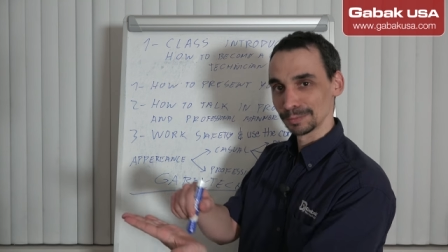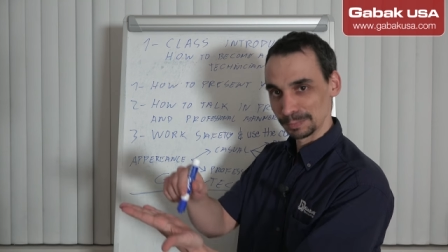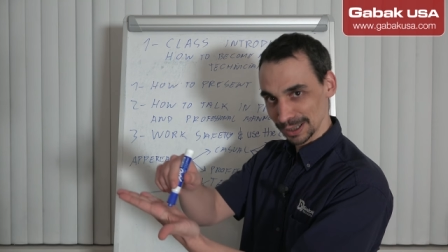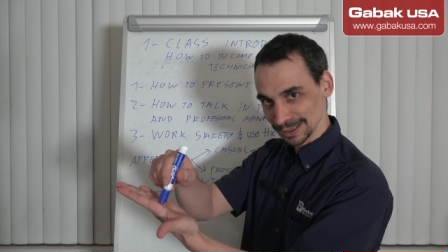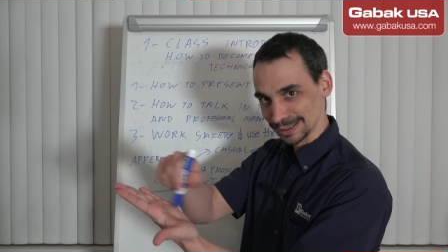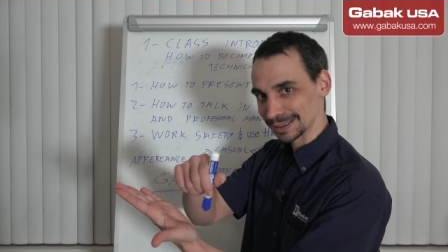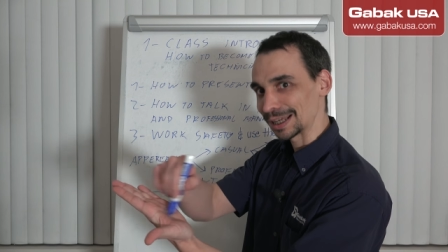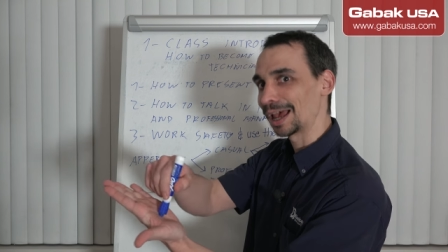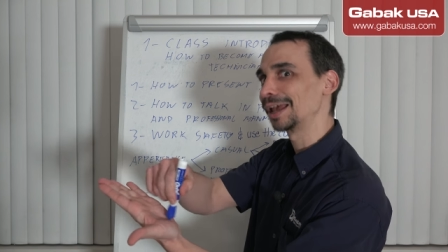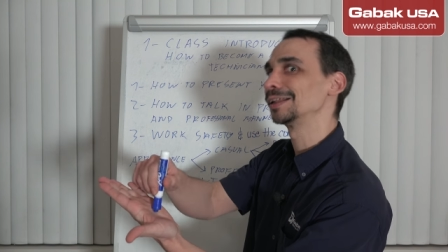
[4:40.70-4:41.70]
please
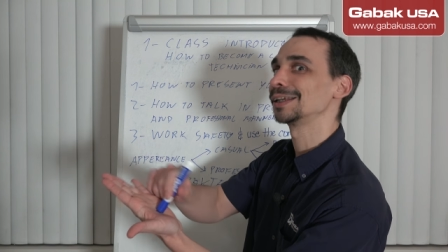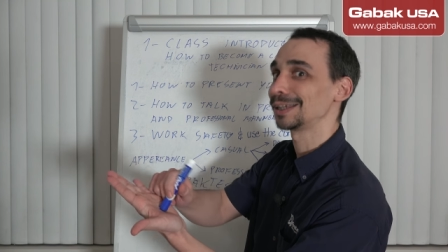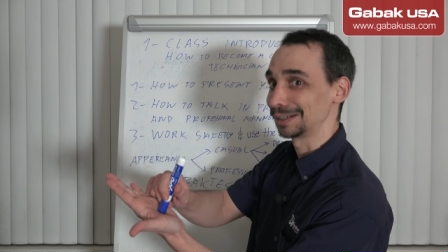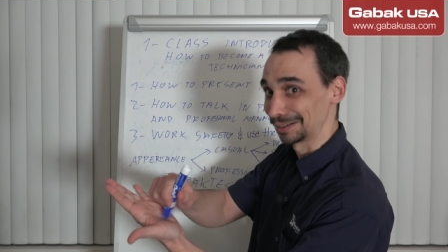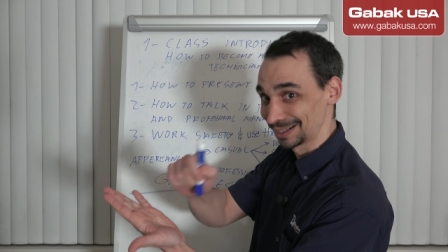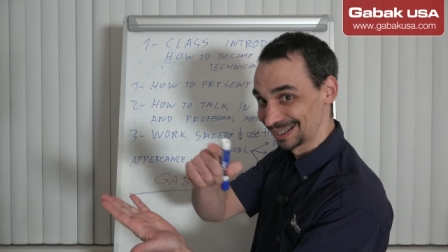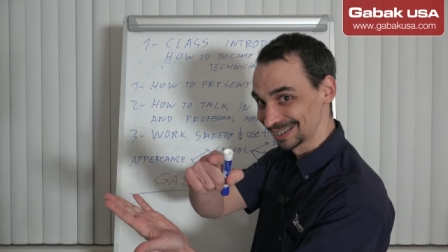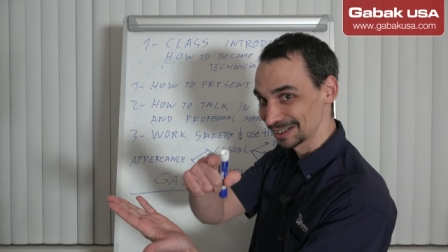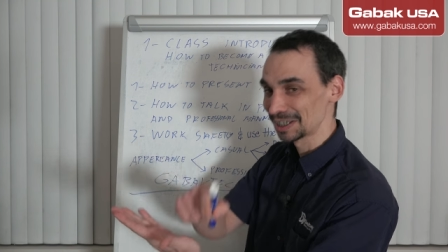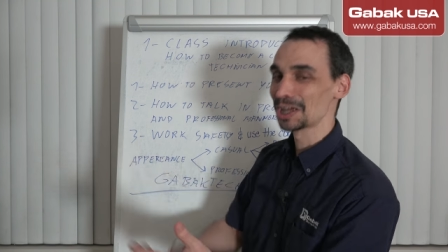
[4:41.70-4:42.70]
sign here,
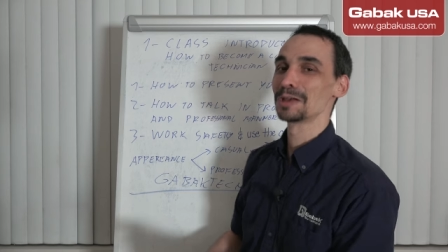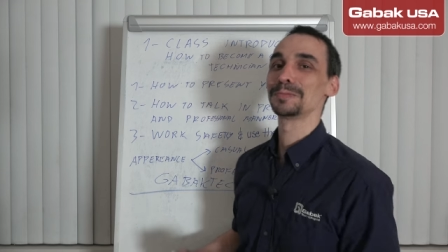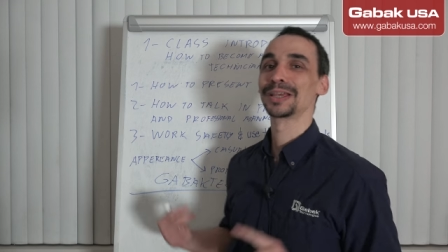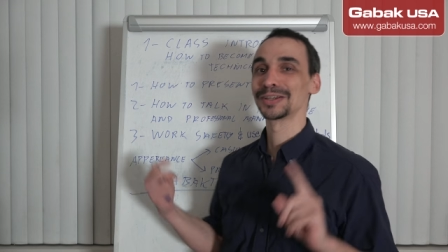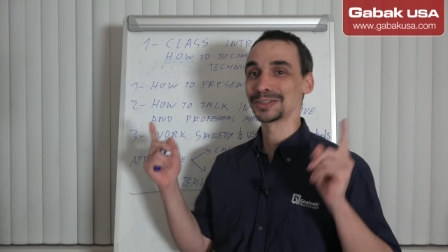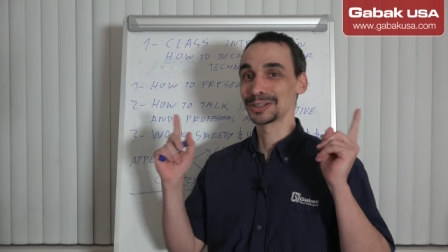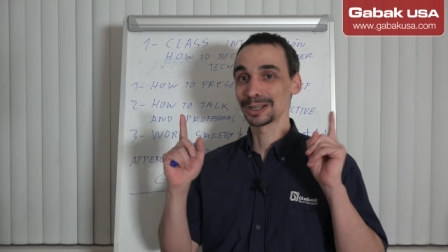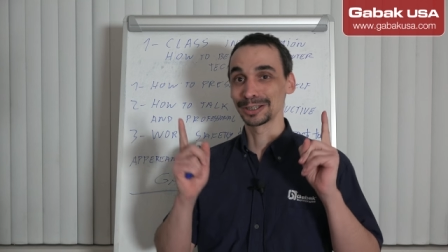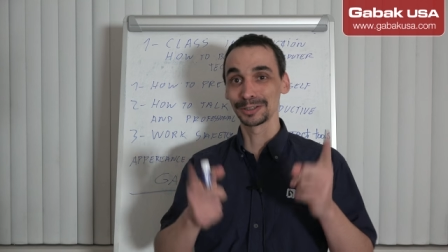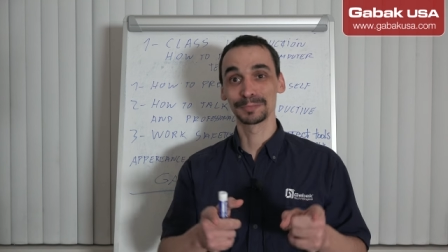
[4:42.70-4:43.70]
because you,
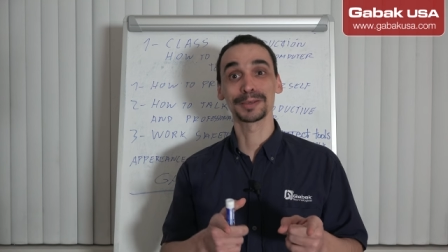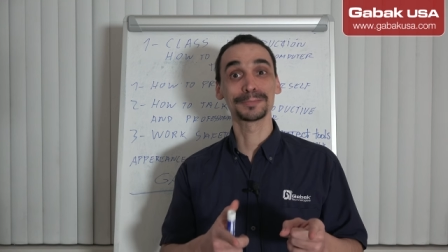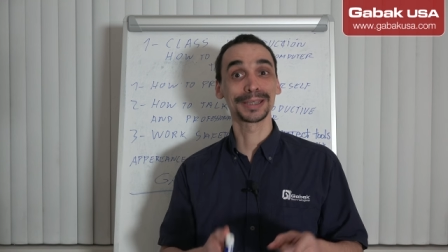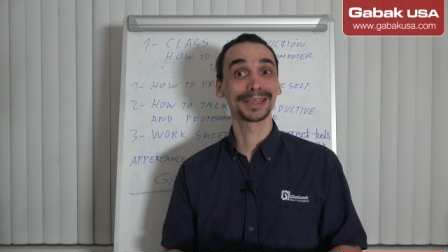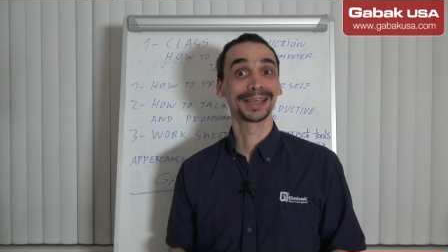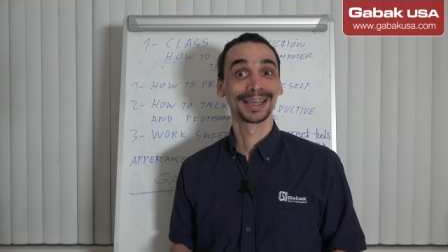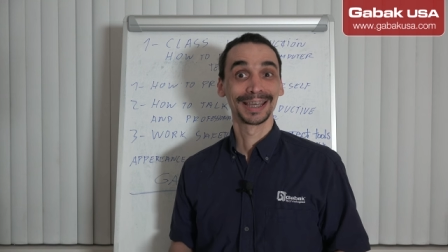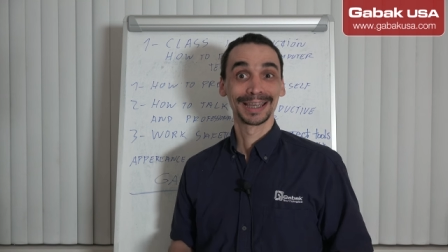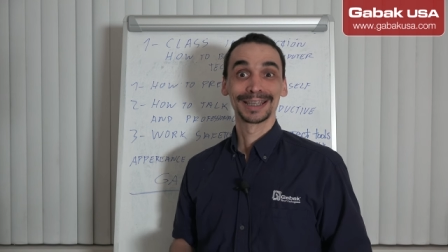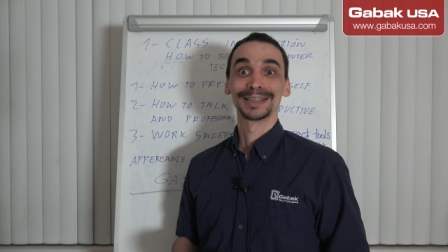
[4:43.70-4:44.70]
you may be
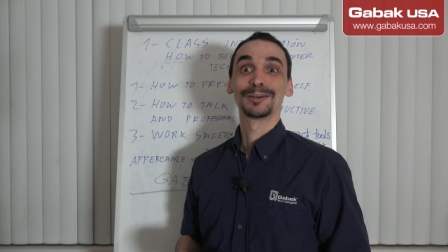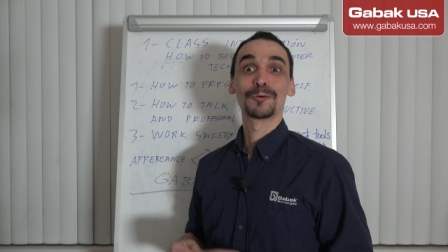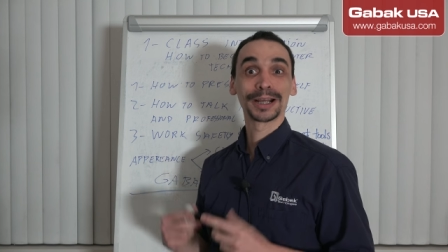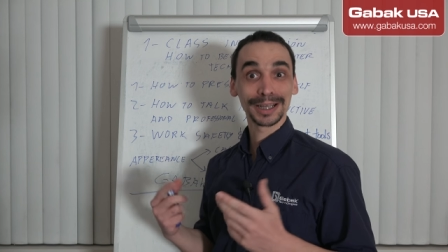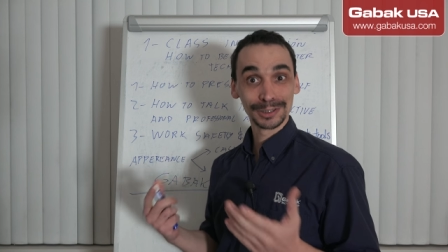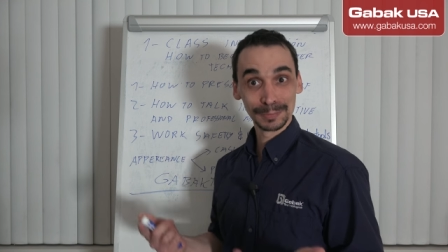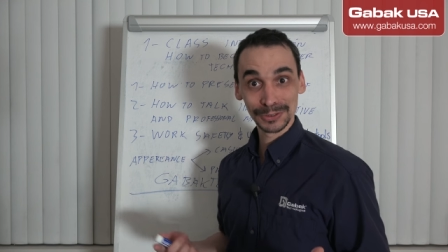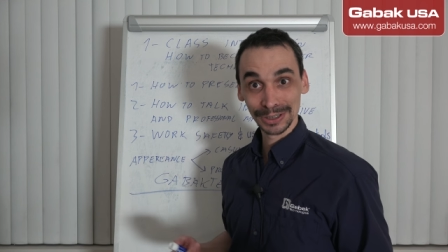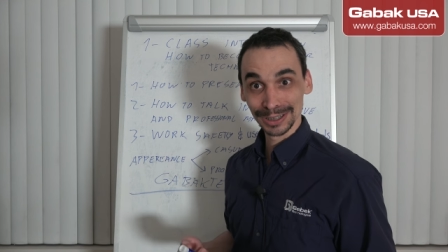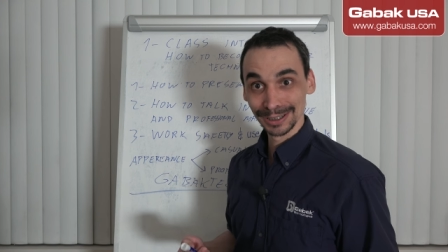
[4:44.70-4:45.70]
one hundred
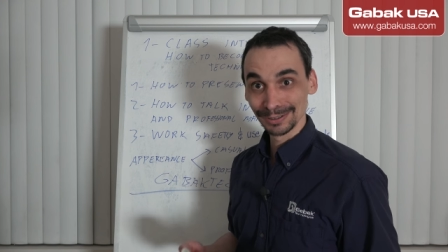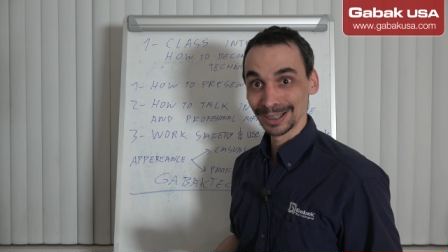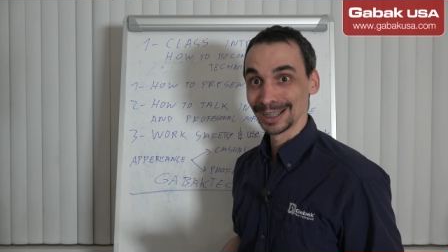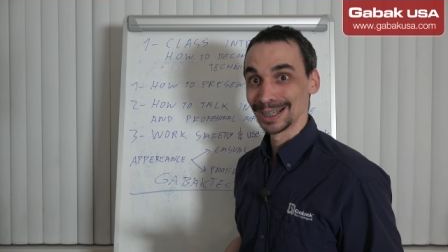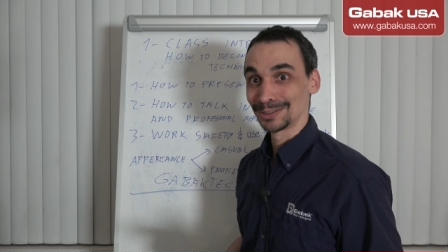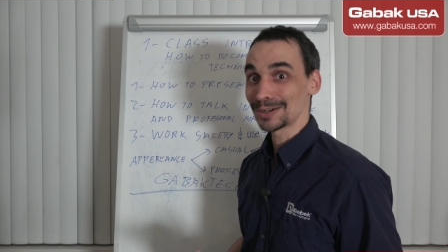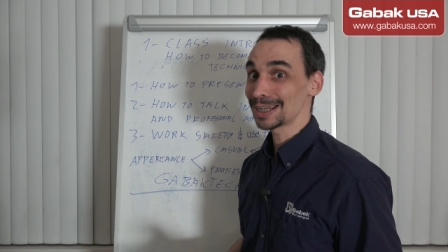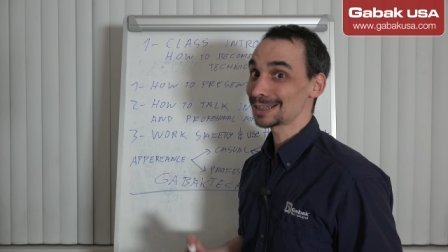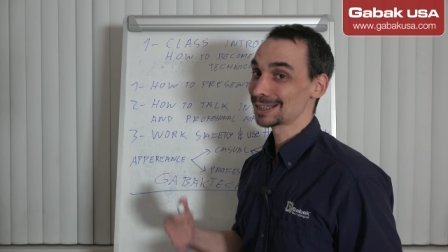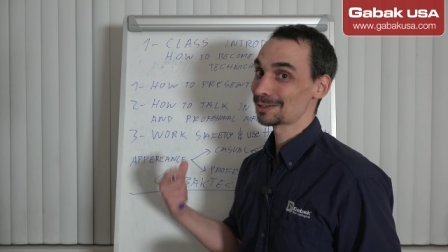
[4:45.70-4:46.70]
percent uh,
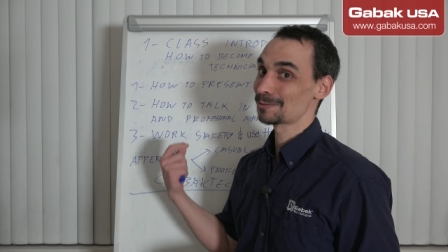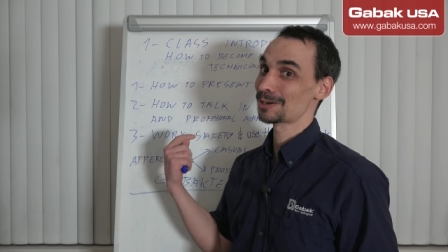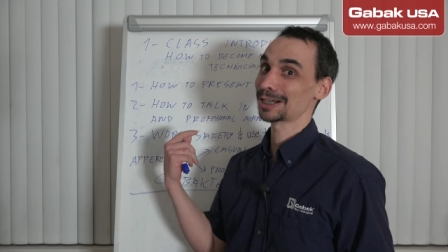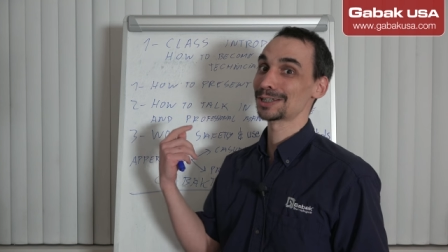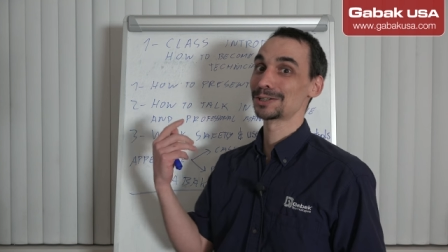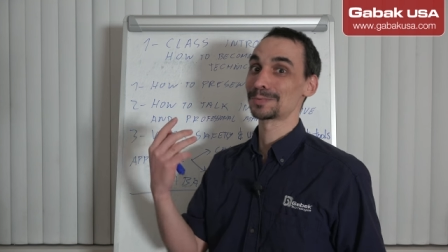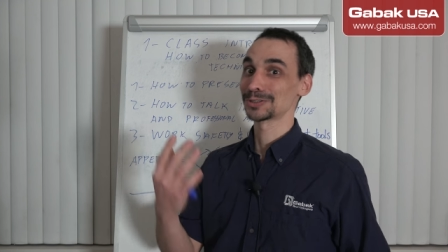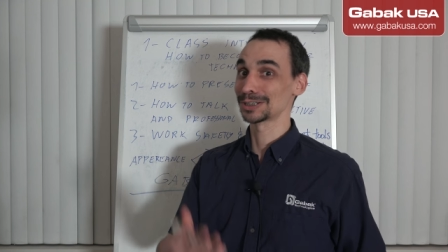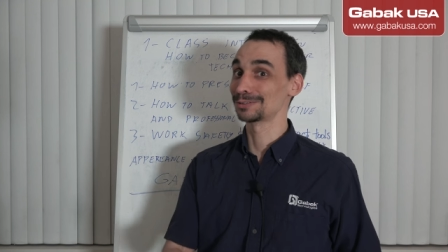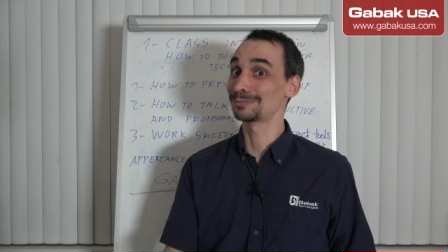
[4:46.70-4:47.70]
right, one hundred
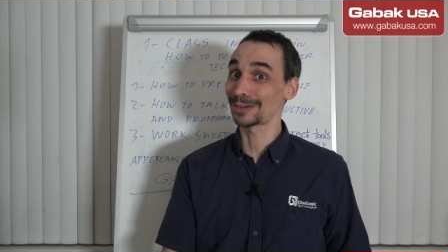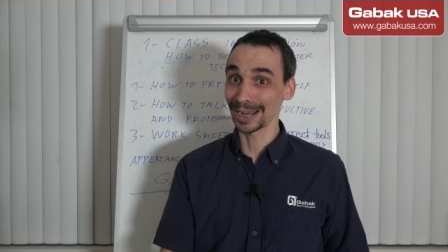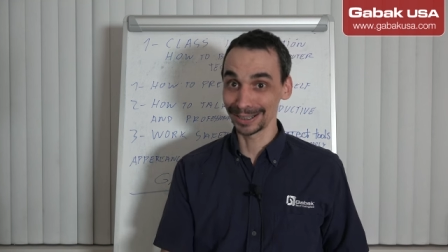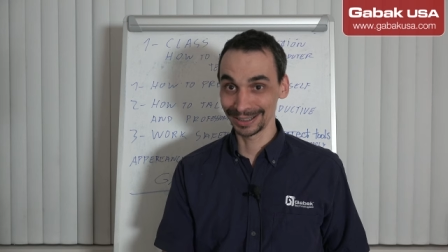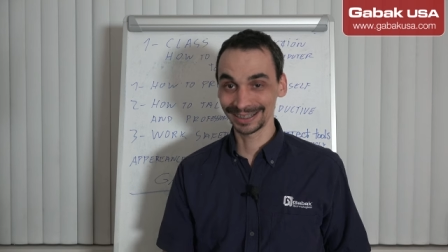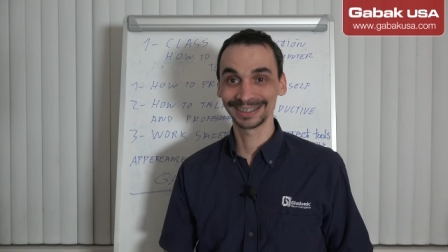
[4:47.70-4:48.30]
percent fire.